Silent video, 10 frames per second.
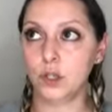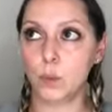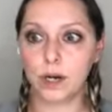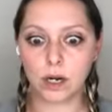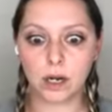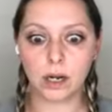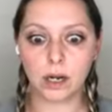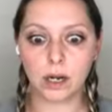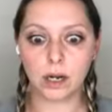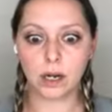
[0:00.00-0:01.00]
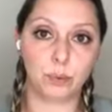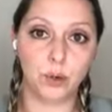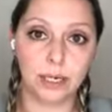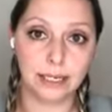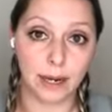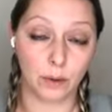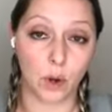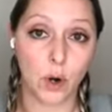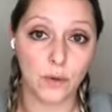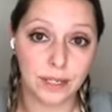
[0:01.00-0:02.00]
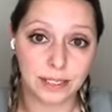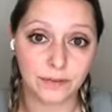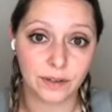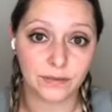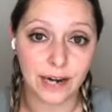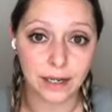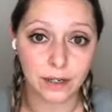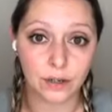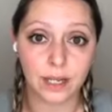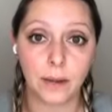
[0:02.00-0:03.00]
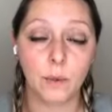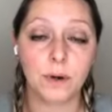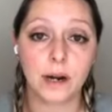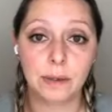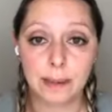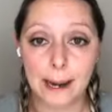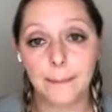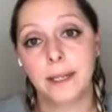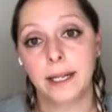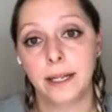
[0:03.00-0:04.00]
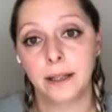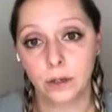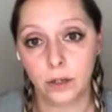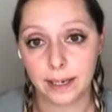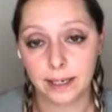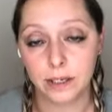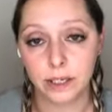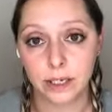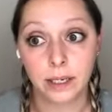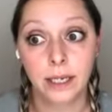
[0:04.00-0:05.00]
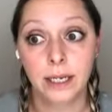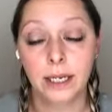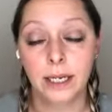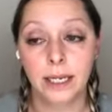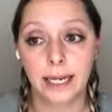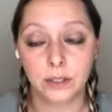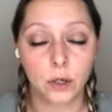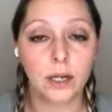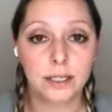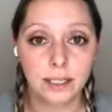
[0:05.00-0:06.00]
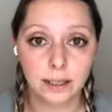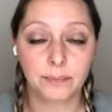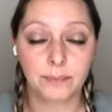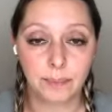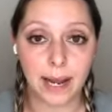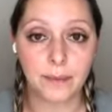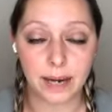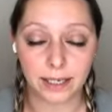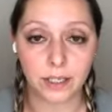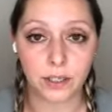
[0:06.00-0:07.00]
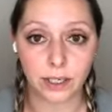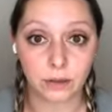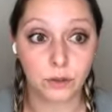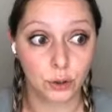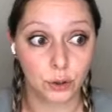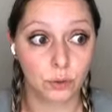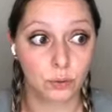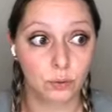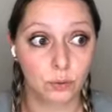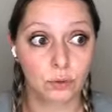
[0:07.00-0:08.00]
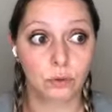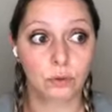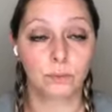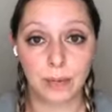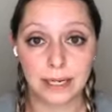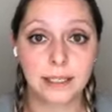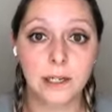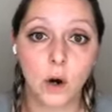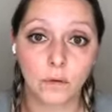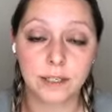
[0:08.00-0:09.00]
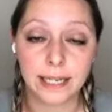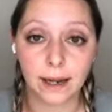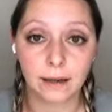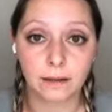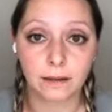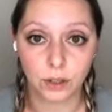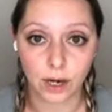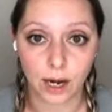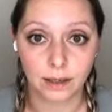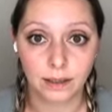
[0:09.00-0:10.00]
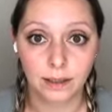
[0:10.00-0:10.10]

So when our gut is just broken down of all these different factors and we're not repopulating the good bacteria, it's causing the bad bacteria to basically overtake your gut.